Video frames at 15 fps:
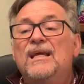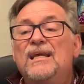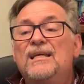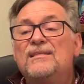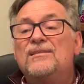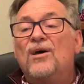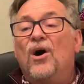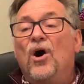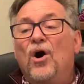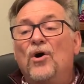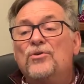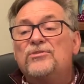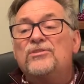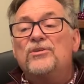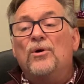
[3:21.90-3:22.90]
is
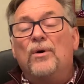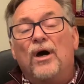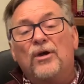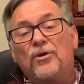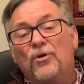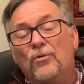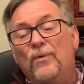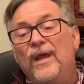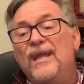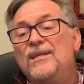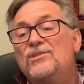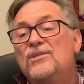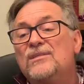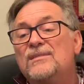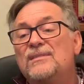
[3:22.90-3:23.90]
also a
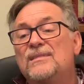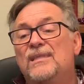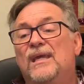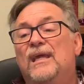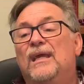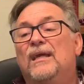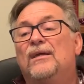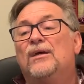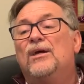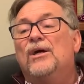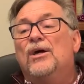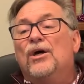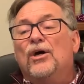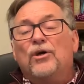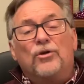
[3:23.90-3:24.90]
courageous thing.
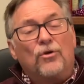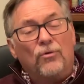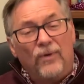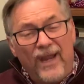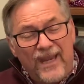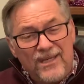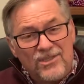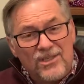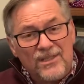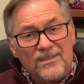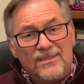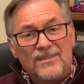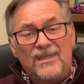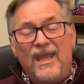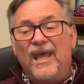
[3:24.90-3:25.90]

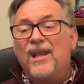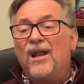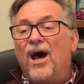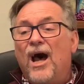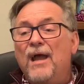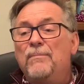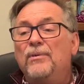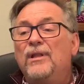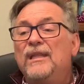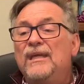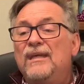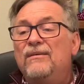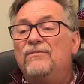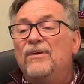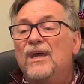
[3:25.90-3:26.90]
Courageous and, I
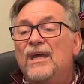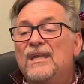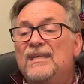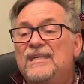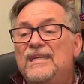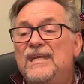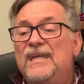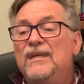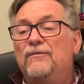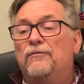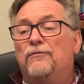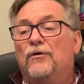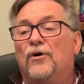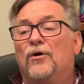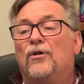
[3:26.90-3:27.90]
believe,
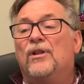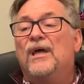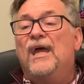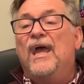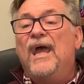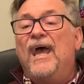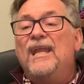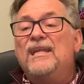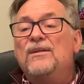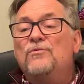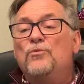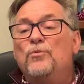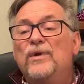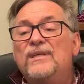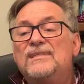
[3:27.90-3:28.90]
needful. And
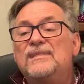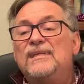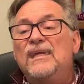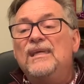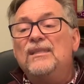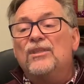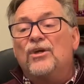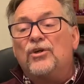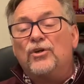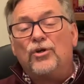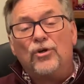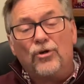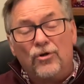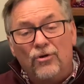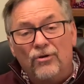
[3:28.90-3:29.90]
in risking the
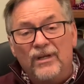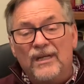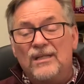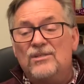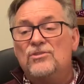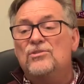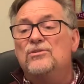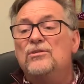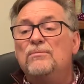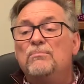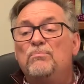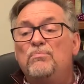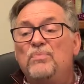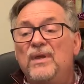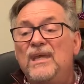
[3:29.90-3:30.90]
courage to
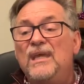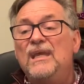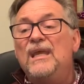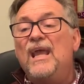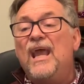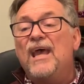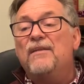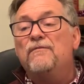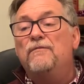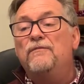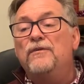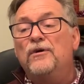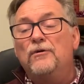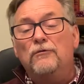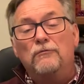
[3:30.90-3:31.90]
be and
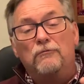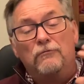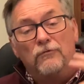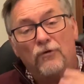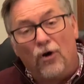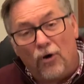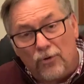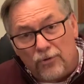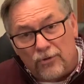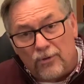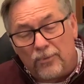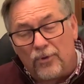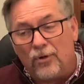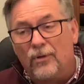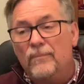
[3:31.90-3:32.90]
feel
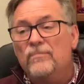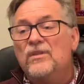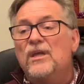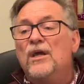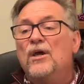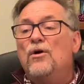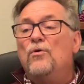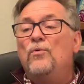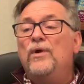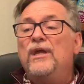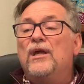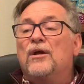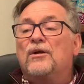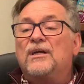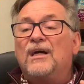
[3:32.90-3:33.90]
vulnerable,
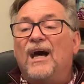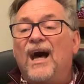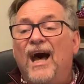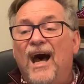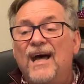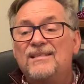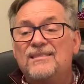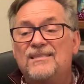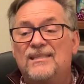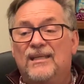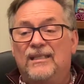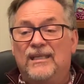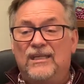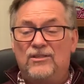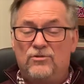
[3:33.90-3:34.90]
we are
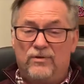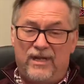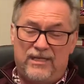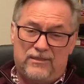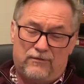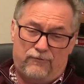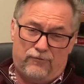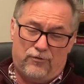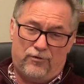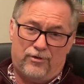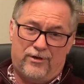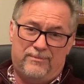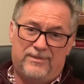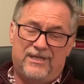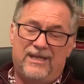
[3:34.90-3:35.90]
constantly
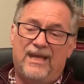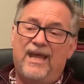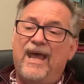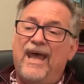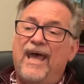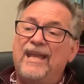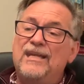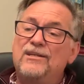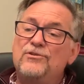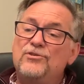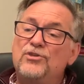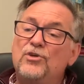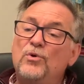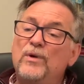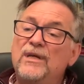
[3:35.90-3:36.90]
transformed. And in
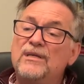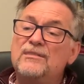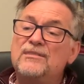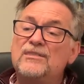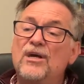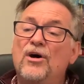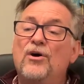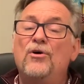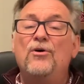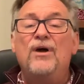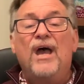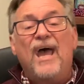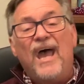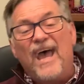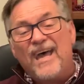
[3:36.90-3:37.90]
doing so,
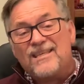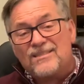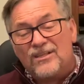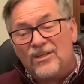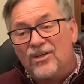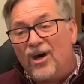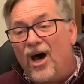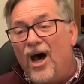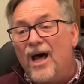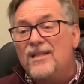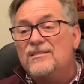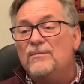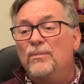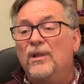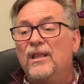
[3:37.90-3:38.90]
as
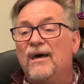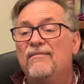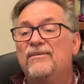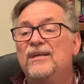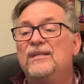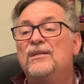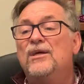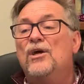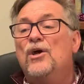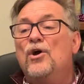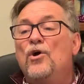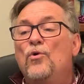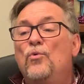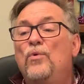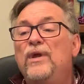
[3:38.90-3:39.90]
God's beloved,
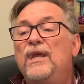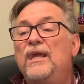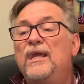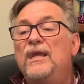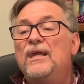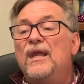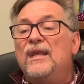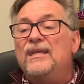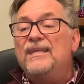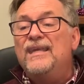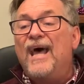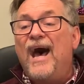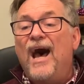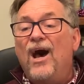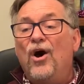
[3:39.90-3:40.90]
we
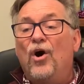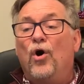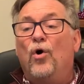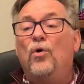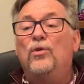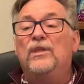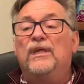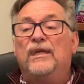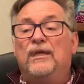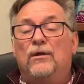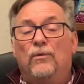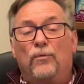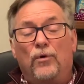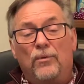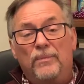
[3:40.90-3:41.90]
not only
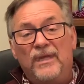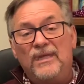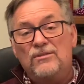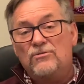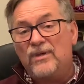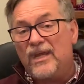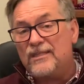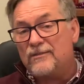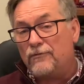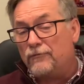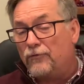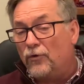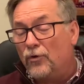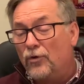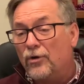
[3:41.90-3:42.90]
will be
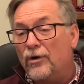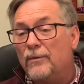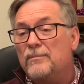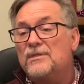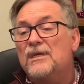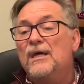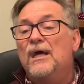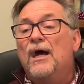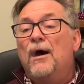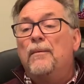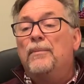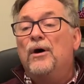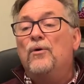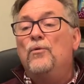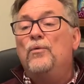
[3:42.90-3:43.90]
transformed,
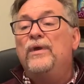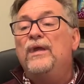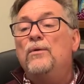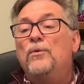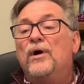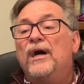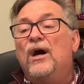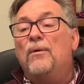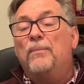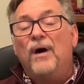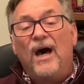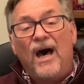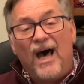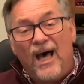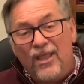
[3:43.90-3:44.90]
but we will help
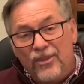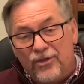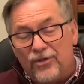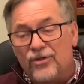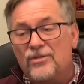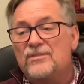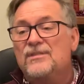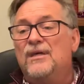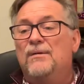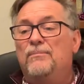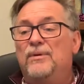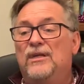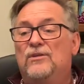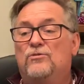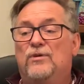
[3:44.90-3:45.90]
others
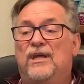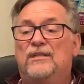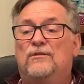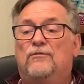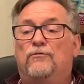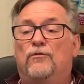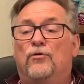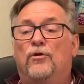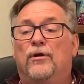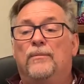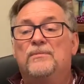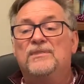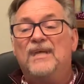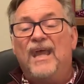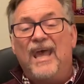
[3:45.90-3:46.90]
be
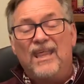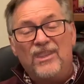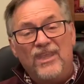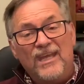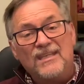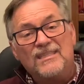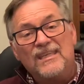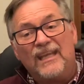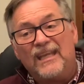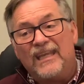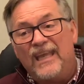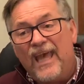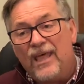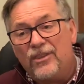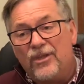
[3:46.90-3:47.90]
transformed. And then
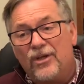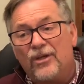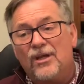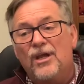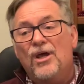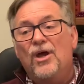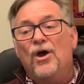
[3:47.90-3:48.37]
together,